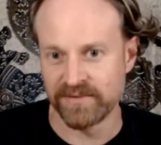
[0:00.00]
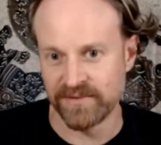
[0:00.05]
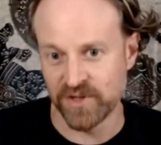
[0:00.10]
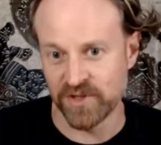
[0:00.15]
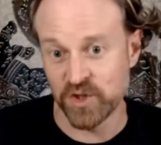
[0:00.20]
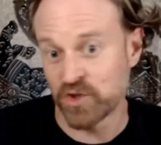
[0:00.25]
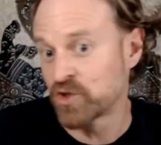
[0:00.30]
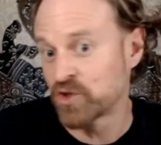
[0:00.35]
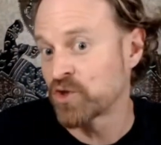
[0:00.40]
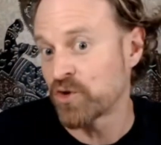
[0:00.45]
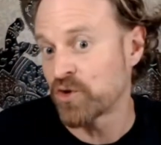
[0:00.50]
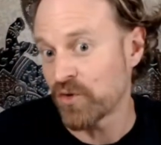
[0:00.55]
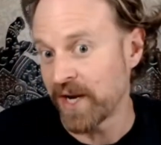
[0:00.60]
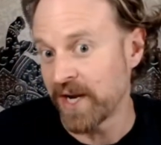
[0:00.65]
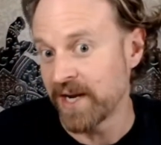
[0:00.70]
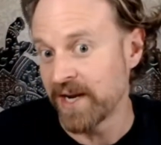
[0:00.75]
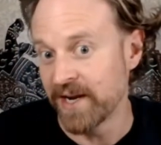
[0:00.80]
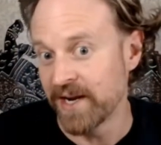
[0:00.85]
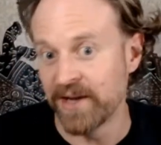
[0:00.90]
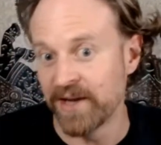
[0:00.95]

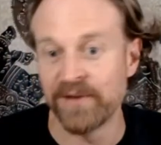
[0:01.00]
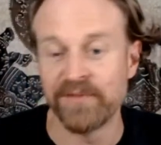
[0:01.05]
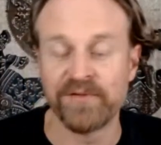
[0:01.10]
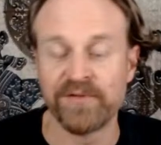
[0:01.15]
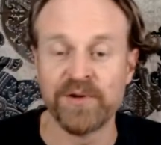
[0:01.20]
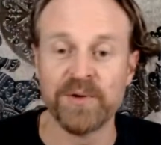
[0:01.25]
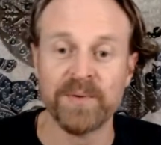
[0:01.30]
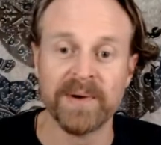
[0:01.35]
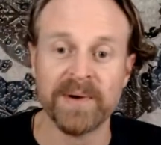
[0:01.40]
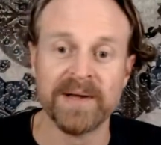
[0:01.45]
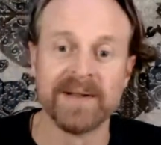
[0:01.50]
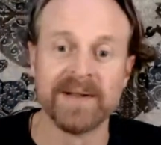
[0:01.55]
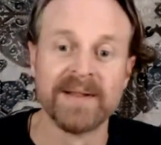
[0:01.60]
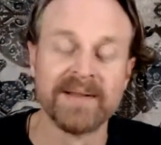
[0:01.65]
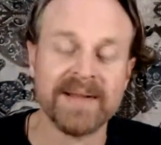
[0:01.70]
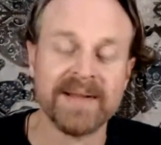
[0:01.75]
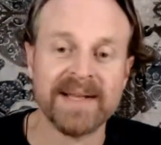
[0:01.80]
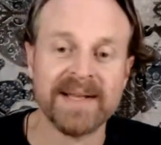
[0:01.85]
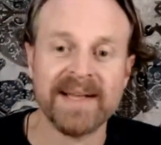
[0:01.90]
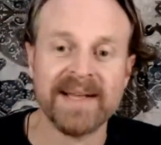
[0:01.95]
tree, if you will.
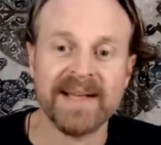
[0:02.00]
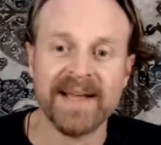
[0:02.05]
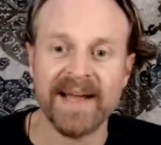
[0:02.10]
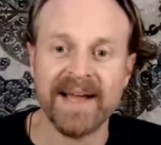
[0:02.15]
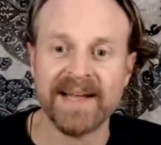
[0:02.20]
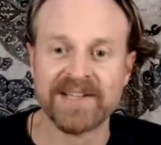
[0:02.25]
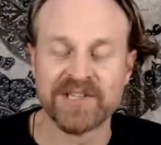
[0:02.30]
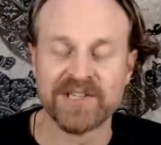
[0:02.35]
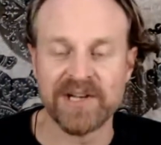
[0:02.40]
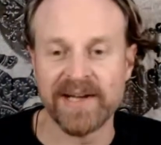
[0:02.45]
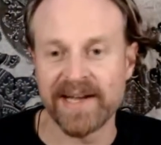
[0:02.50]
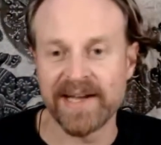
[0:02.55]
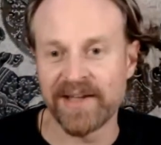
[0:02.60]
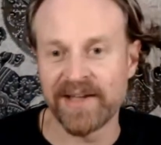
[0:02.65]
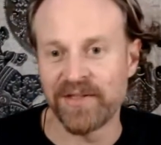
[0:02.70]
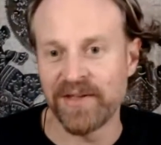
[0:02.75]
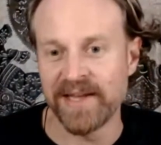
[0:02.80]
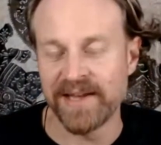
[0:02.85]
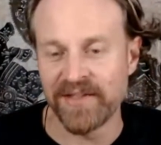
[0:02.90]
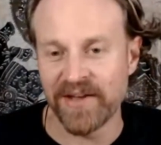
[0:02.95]
It's like
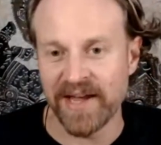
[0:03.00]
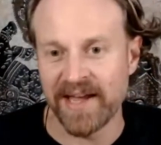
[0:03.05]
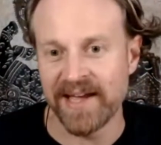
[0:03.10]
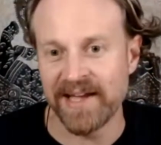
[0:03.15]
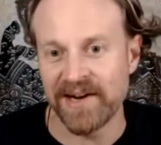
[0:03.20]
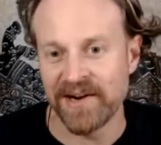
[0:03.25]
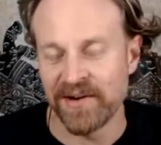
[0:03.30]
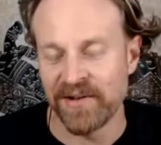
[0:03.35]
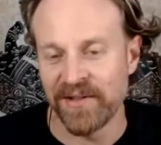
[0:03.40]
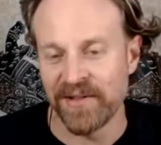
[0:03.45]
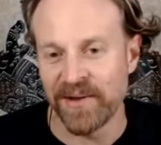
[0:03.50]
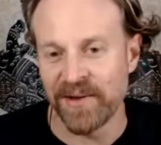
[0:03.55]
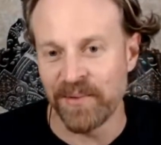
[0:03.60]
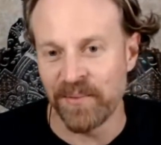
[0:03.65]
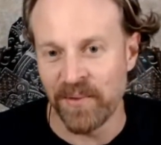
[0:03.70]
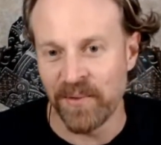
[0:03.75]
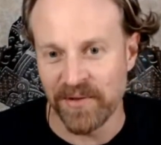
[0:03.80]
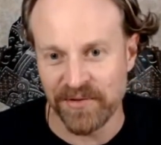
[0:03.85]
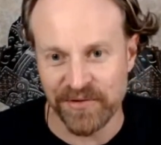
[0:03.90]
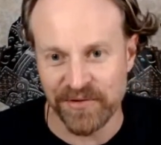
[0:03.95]
the kitten that
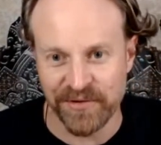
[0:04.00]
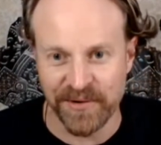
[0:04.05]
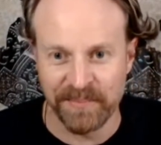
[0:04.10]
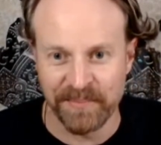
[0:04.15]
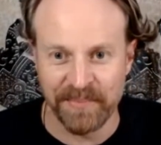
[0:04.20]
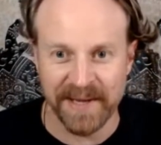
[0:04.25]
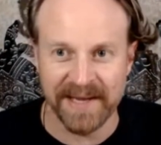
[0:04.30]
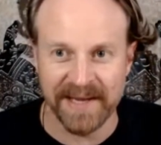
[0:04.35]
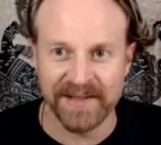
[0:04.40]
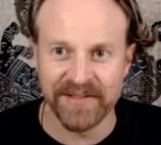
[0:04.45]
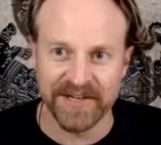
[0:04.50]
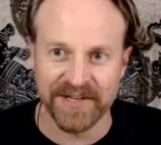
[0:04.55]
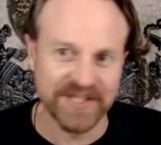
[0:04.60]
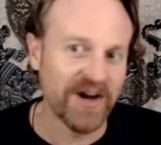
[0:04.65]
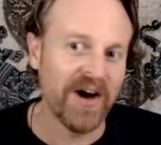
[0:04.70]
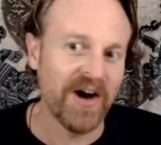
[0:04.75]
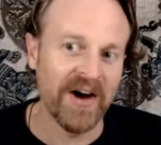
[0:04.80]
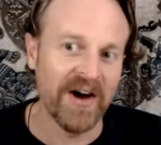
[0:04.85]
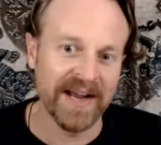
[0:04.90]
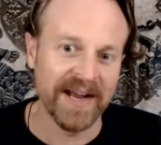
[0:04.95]
wants to be the
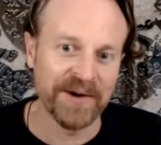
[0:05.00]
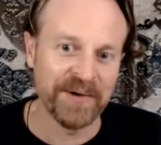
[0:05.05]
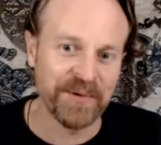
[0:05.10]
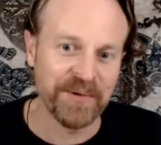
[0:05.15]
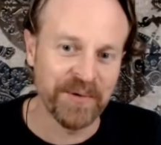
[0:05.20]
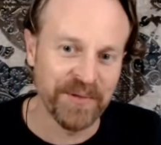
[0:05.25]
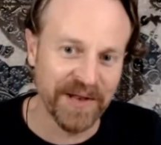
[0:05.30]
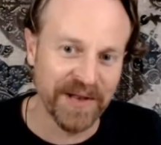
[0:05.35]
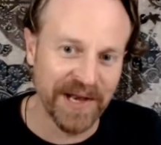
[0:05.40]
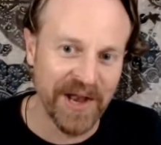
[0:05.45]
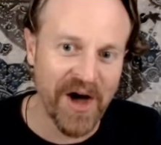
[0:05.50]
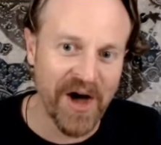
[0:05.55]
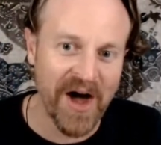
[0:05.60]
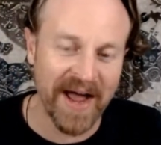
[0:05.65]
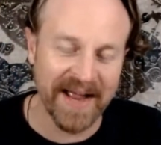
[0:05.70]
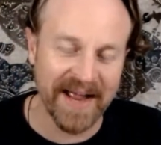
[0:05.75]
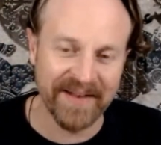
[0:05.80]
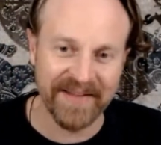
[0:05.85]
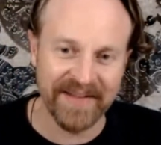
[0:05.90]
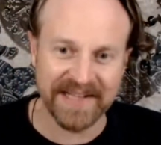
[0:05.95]
tiger or the
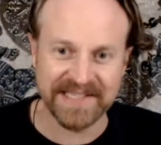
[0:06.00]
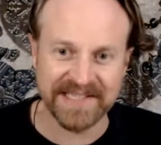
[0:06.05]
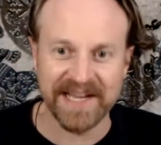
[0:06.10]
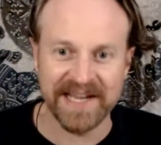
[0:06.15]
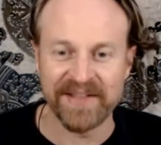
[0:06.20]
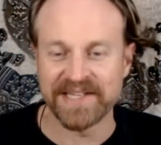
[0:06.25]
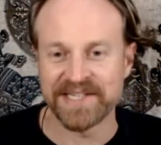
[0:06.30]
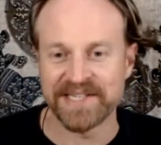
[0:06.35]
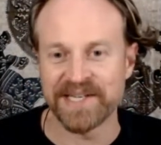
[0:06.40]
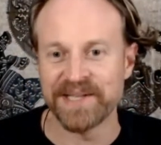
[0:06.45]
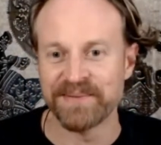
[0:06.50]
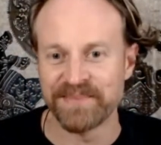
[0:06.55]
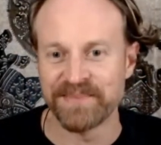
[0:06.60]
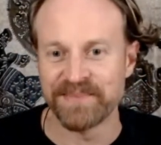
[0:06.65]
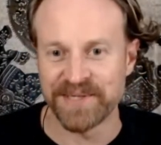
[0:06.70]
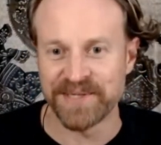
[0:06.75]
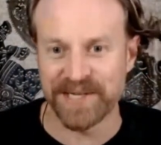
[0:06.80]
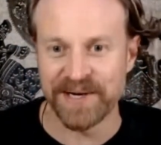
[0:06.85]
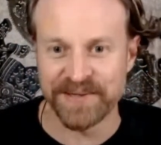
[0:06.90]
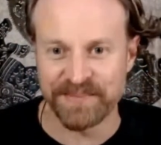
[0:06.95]
lion. That's how they see
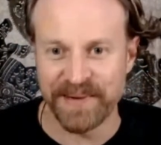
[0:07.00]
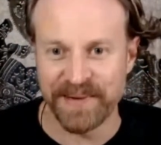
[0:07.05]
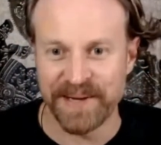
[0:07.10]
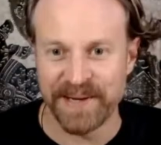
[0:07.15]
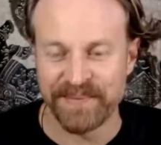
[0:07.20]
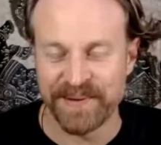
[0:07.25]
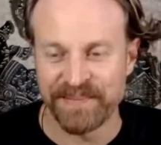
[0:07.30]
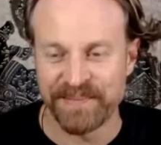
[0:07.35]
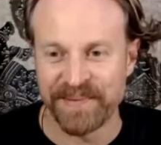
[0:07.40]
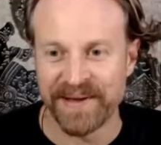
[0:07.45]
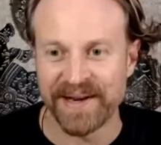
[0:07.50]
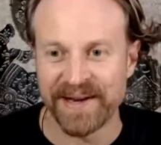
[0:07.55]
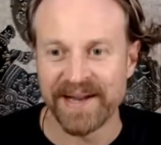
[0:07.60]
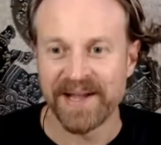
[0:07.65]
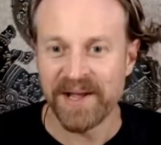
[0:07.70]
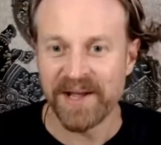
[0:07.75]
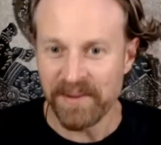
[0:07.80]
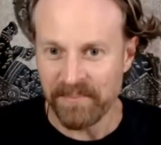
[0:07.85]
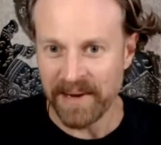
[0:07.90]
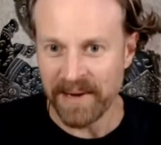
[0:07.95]
themselves, maybe. But
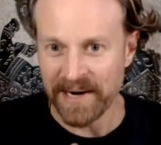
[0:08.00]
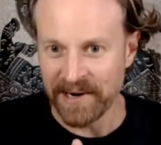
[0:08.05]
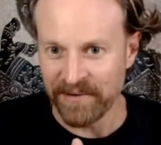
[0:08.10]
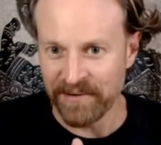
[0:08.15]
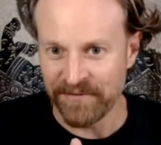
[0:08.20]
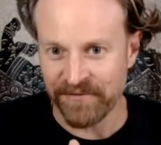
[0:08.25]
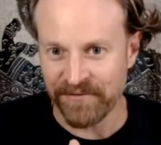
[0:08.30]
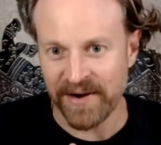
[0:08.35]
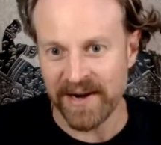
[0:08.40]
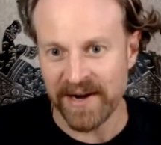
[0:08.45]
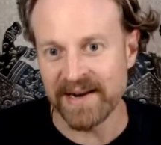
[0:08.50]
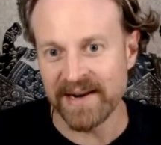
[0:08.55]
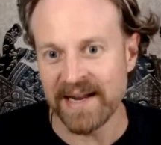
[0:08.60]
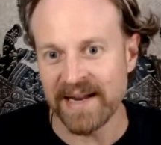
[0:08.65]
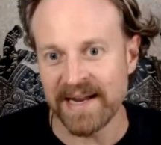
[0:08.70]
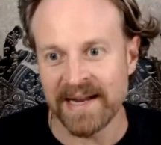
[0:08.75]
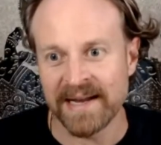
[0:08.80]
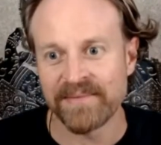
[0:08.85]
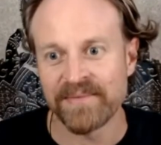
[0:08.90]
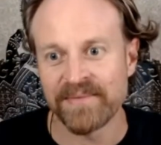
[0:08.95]
my little friend here,